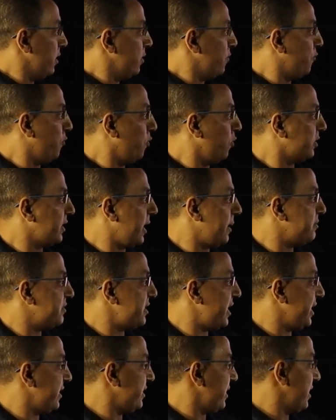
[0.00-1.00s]
4 times
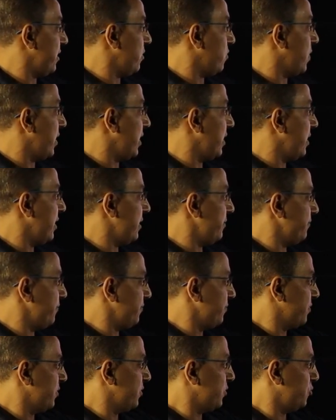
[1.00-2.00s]
8 equal
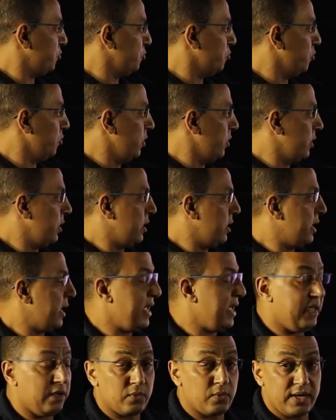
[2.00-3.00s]
2
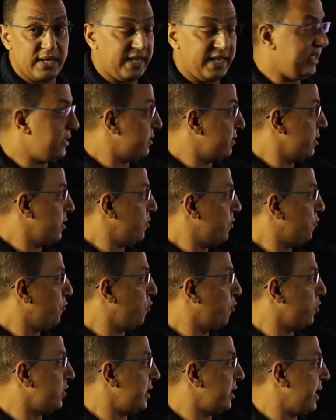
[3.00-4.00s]
equal 8.
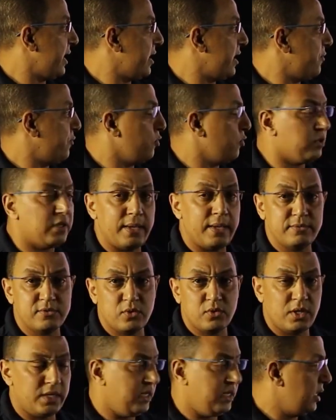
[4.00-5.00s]
4 times
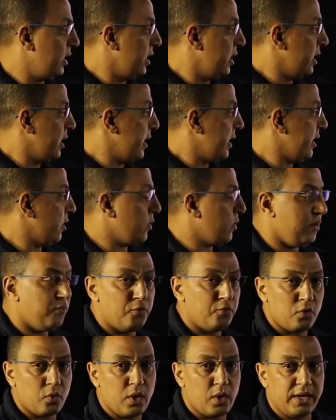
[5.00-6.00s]
y equal
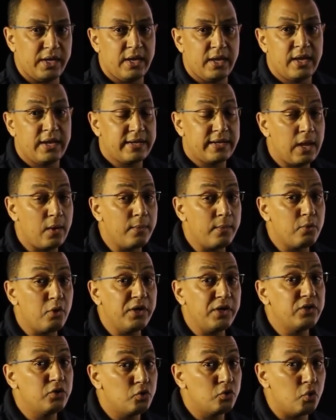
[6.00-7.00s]
4y. Now I'm
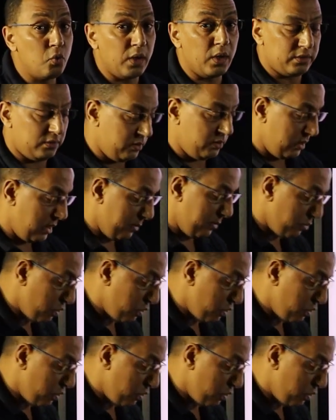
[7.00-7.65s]
going to do what? I'm